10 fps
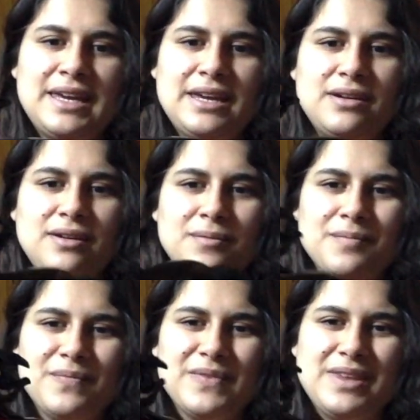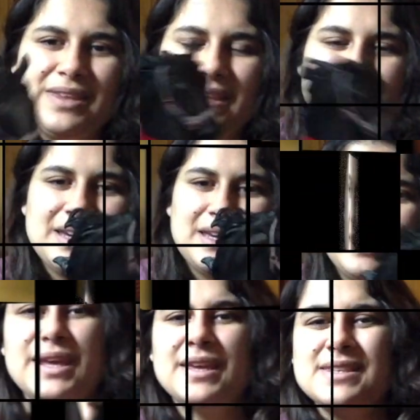here.
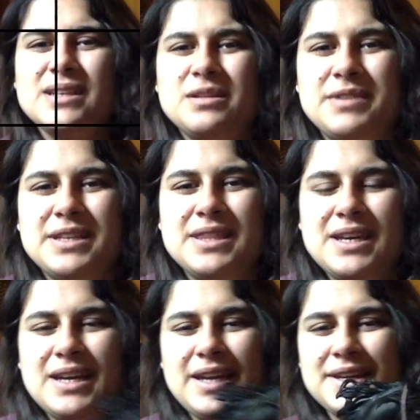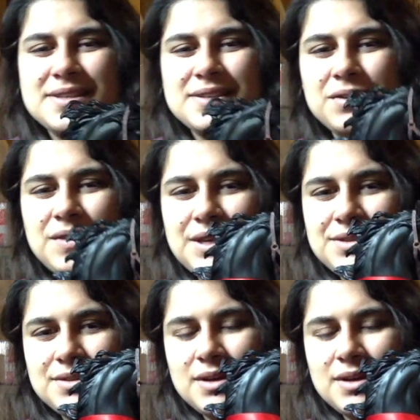Sorry about that. I accidentally